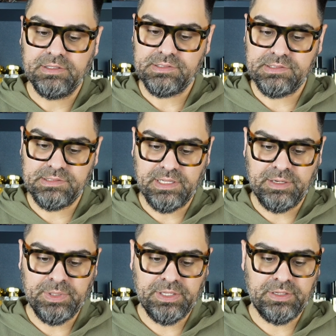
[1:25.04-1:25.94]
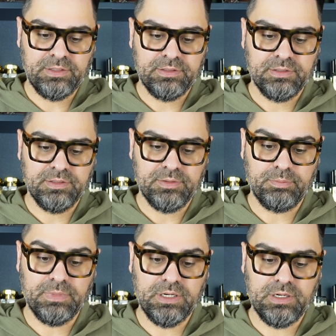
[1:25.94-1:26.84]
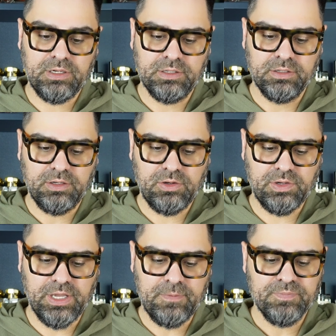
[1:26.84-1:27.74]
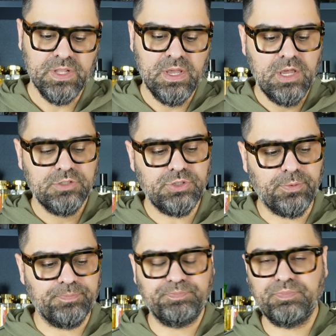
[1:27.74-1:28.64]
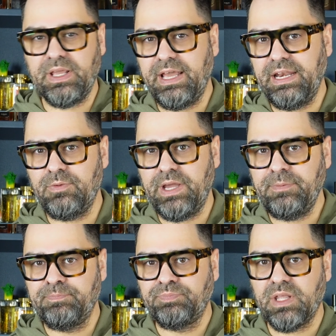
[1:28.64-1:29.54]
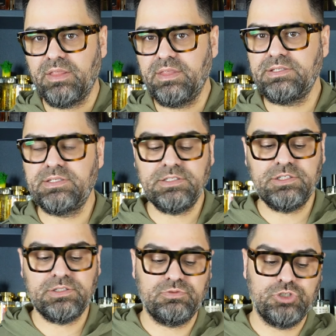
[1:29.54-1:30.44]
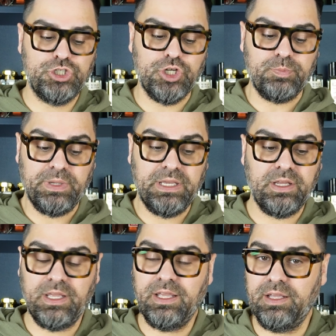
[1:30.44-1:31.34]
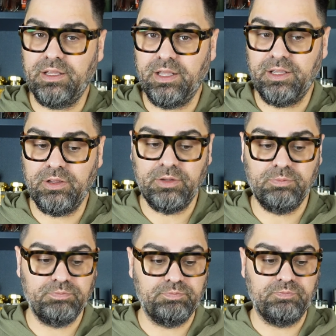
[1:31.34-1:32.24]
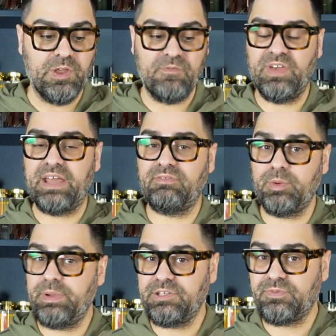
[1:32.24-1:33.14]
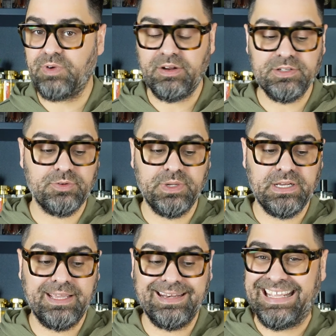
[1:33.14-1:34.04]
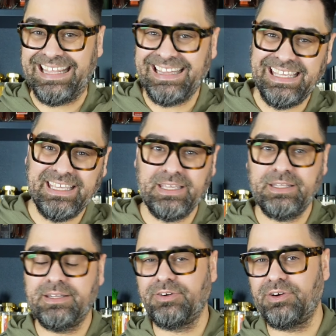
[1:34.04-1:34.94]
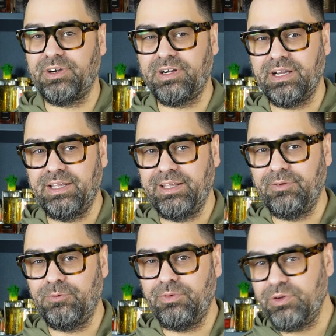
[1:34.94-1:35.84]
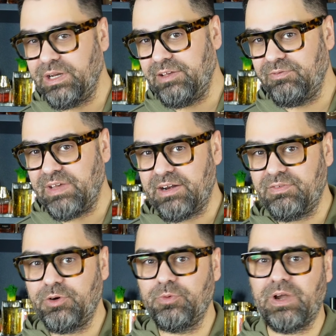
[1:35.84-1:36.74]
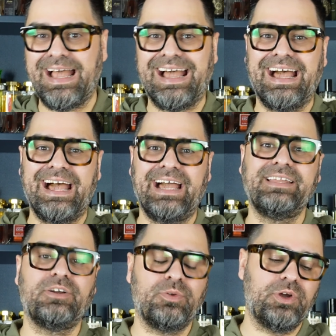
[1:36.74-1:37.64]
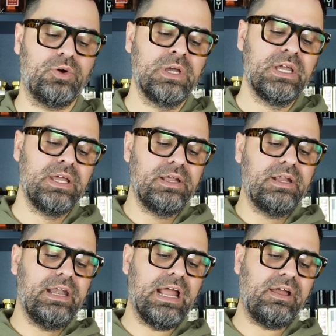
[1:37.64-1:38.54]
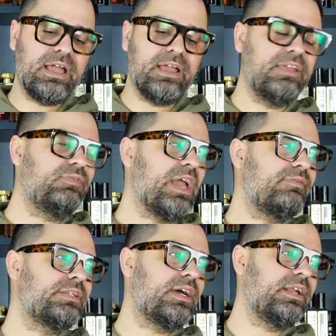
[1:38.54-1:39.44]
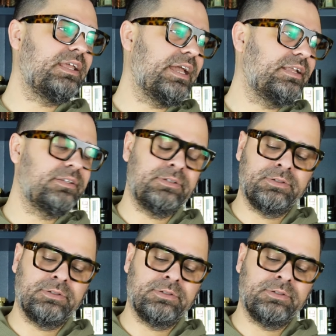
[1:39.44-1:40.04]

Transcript: cinnamon, myrrh. Okay, so anyway, this is should be a, a vetiver-based fragrance. Are we gonna get a clean or a rooty vetiver? I don't know. Now, if you haven't done it yet,